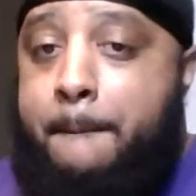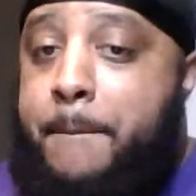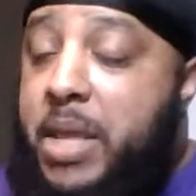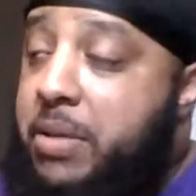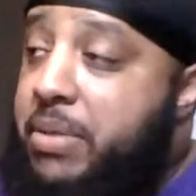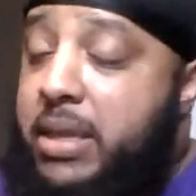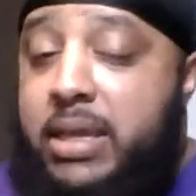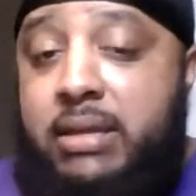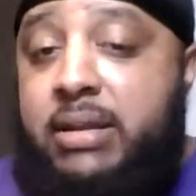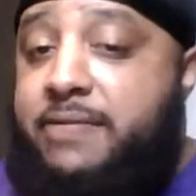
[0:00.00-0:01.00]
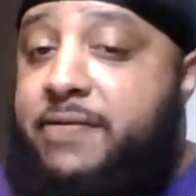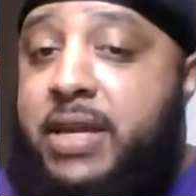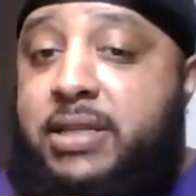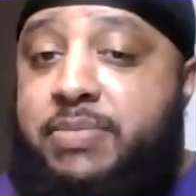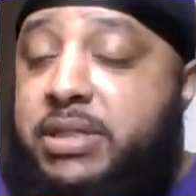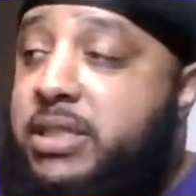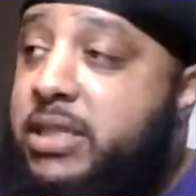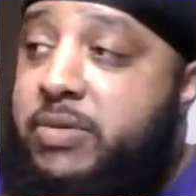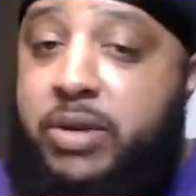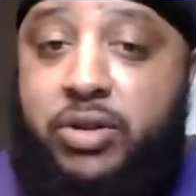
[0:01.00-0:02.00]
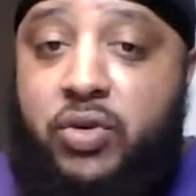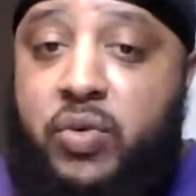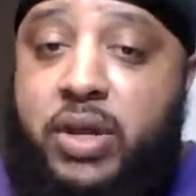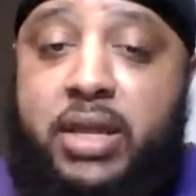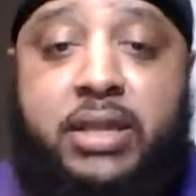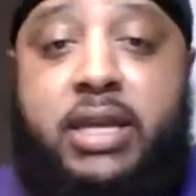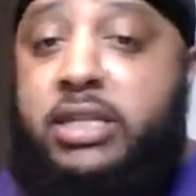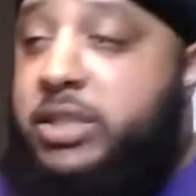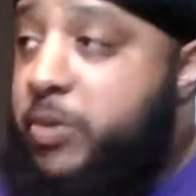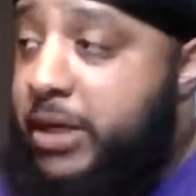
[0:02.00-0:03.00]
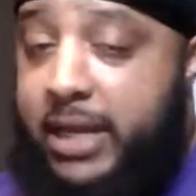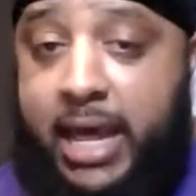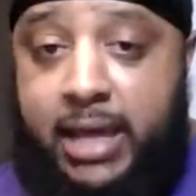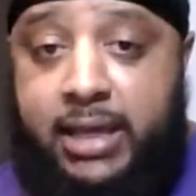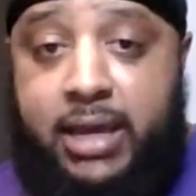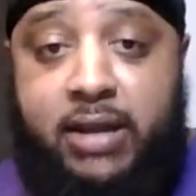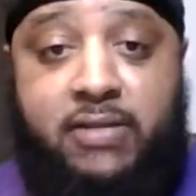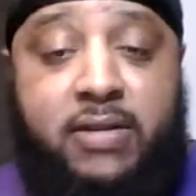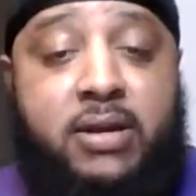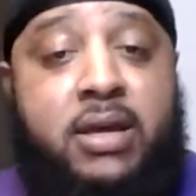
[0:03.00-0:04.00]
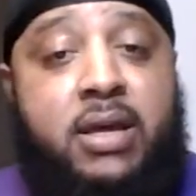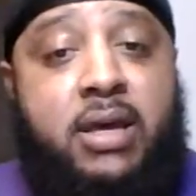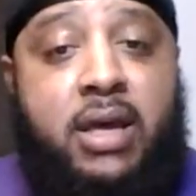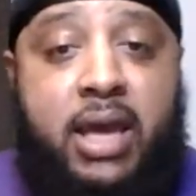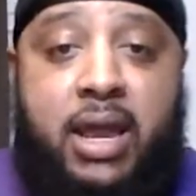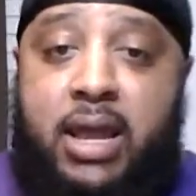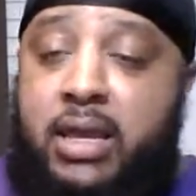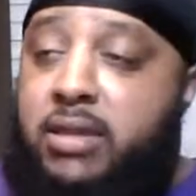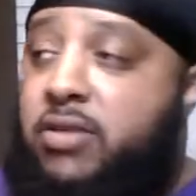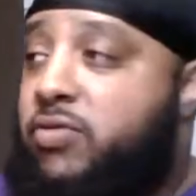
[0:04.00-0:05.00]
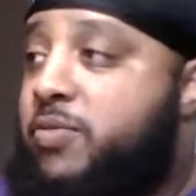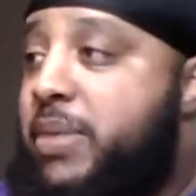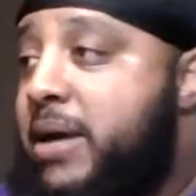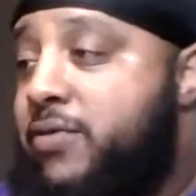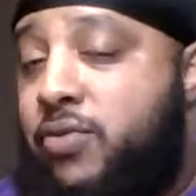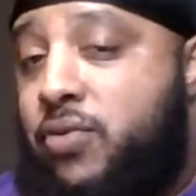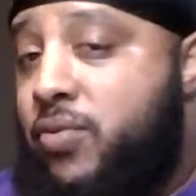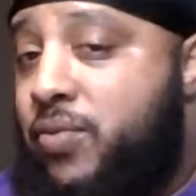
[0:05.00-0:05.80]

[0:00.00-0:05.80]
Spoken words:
They could be easily fixed, but she didn't want to do it. And then she want to get out of character and get disrespectful.